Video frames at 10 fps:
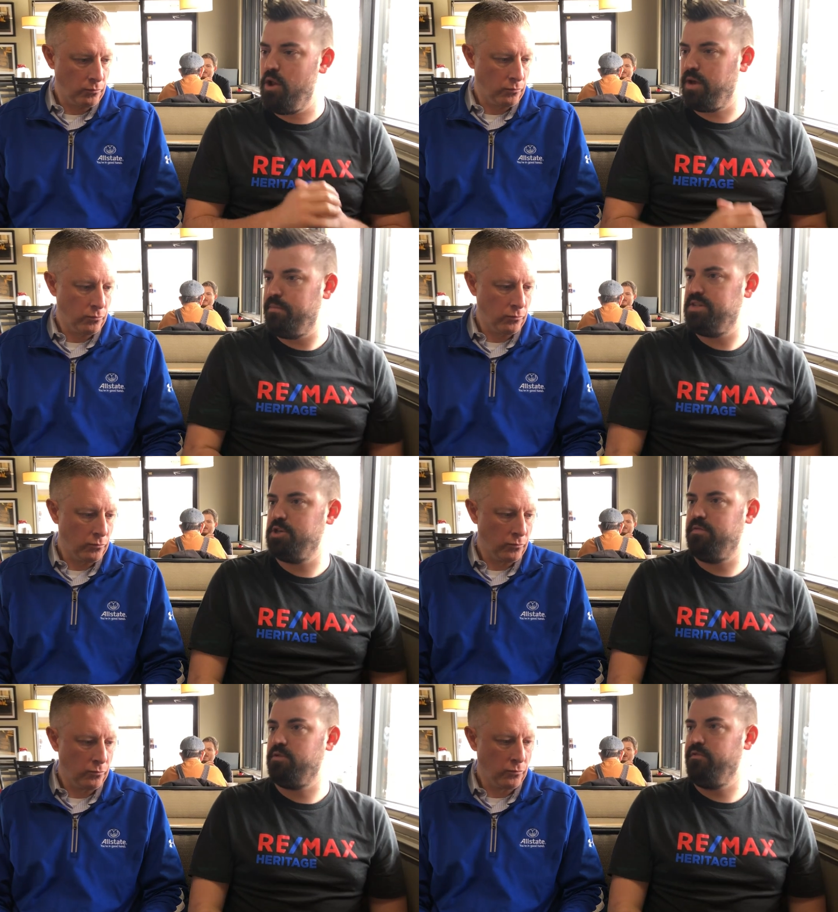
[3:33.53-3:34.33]
Speaker 1: they don't get
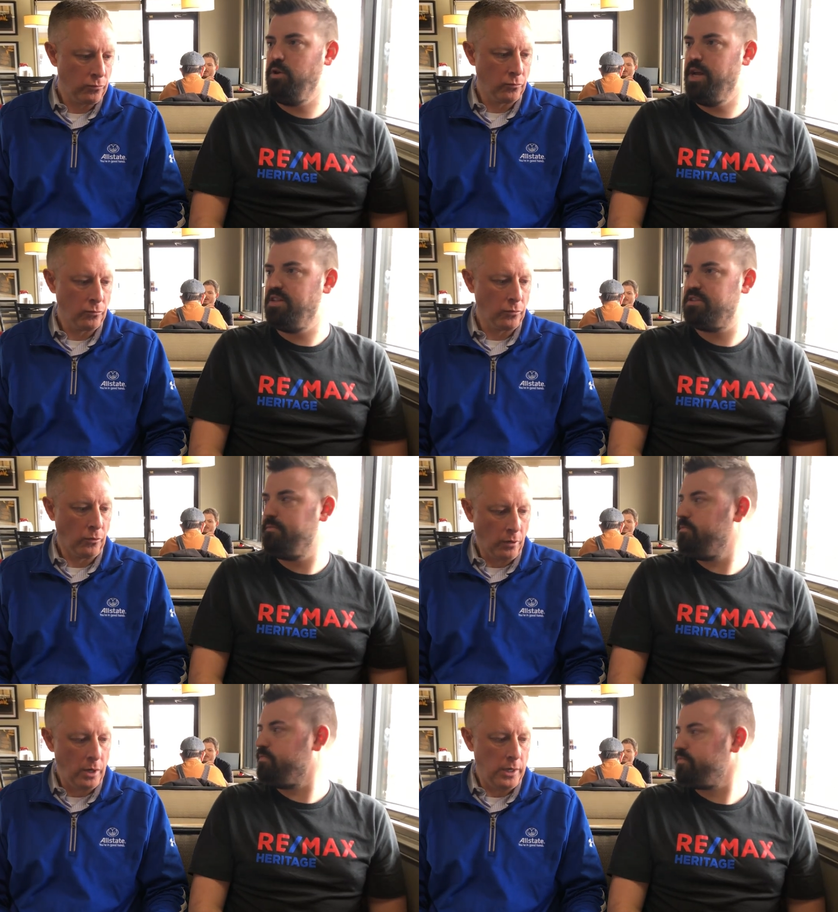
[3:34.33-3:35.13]
possession for a few days?
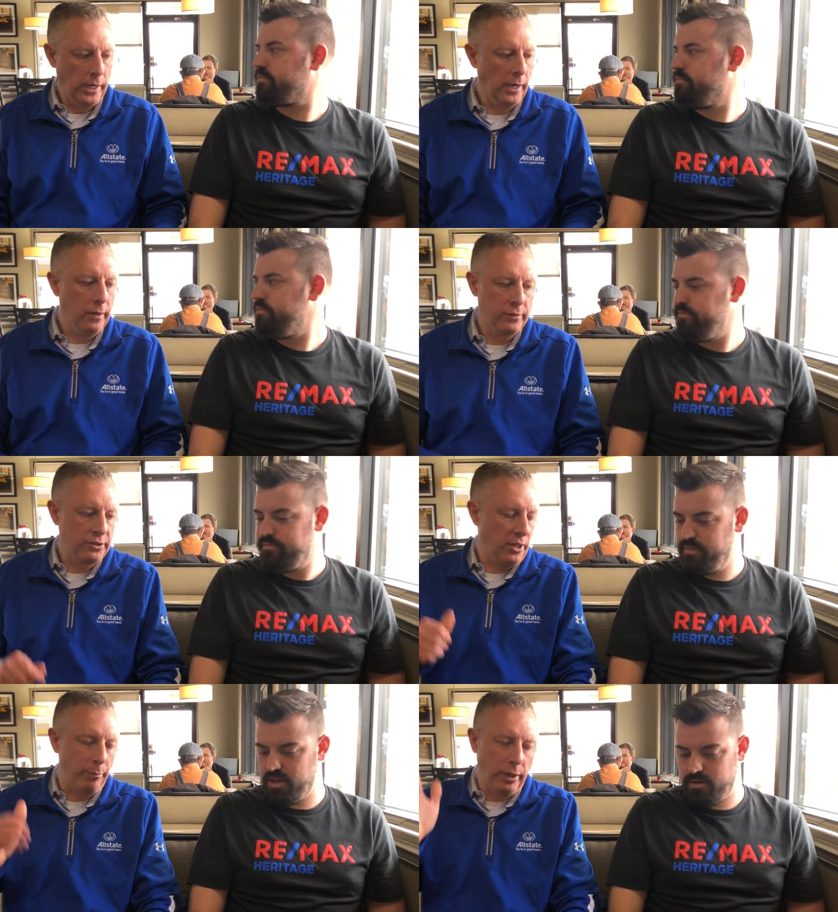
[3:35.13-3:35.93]
Speaker 2: Yeah,
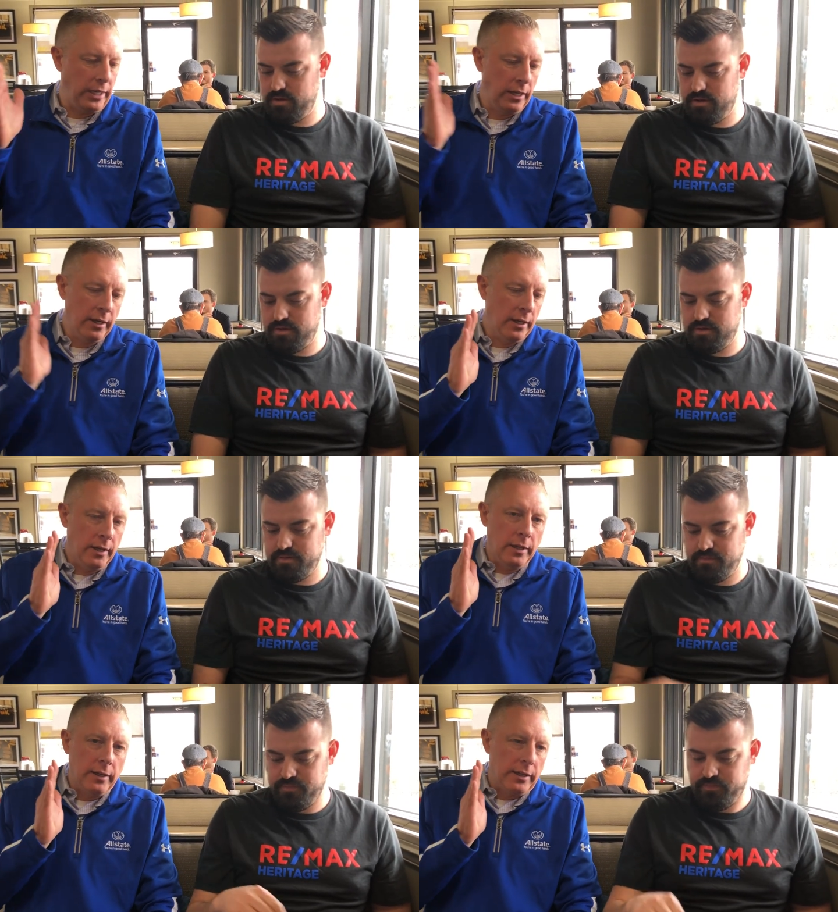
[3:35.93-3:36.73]
simply
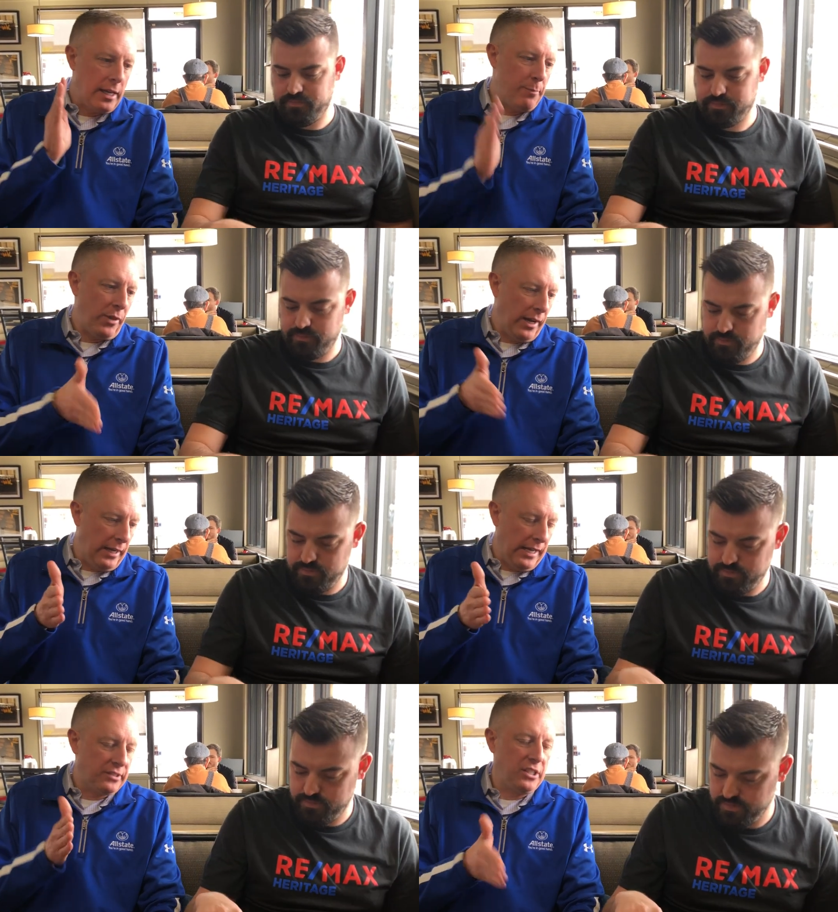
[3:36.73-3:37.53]
keep that
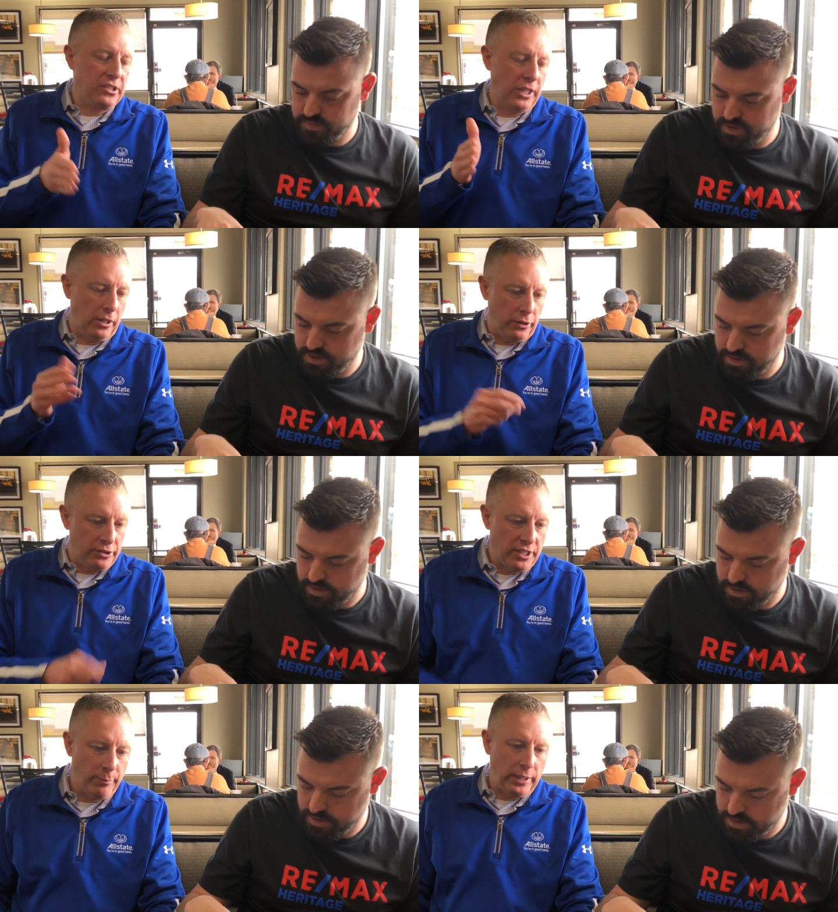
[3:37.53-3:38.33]
as the seller.
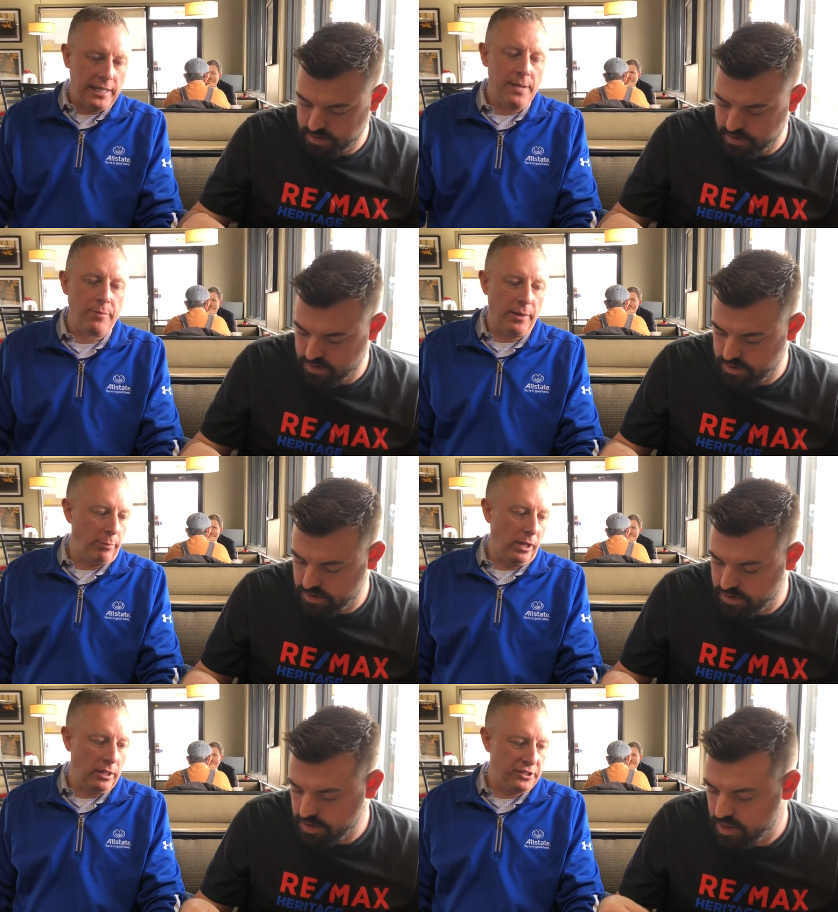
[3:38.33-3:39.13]
Simply keep that
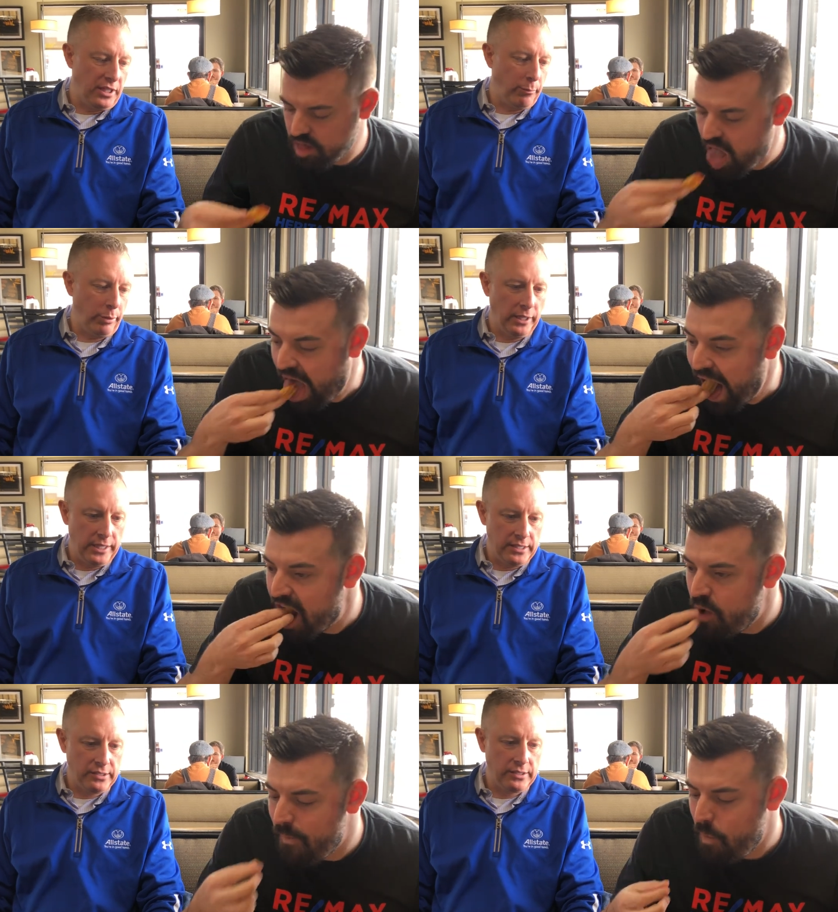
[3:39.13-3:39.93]
policy in
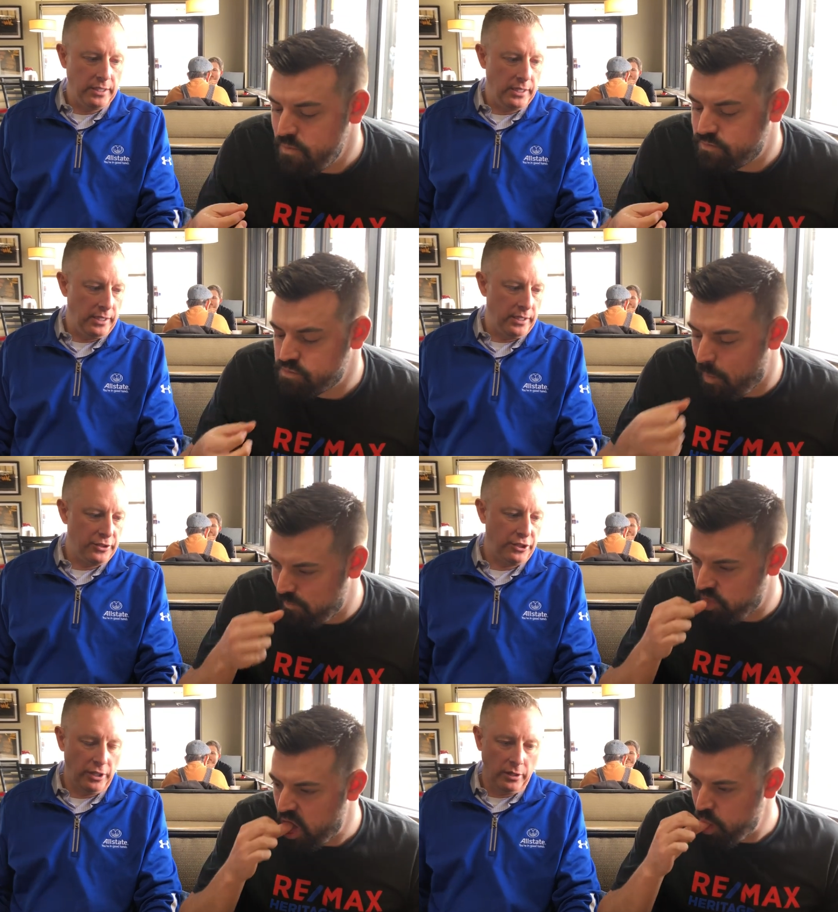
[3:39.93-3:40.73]
place
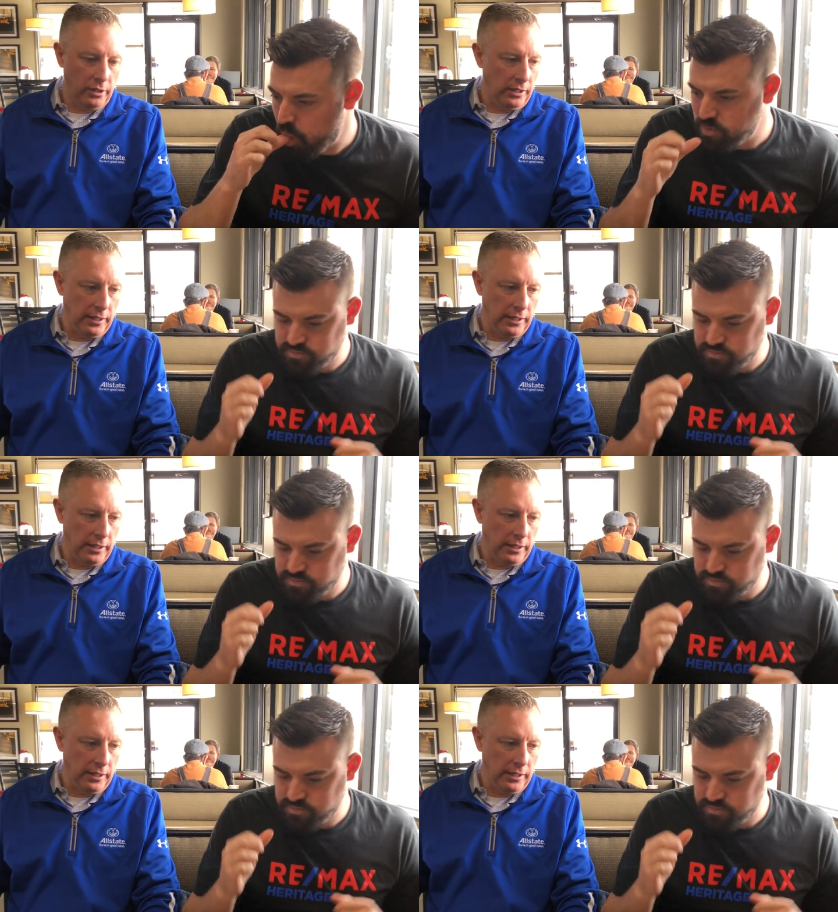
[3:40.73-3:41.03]
until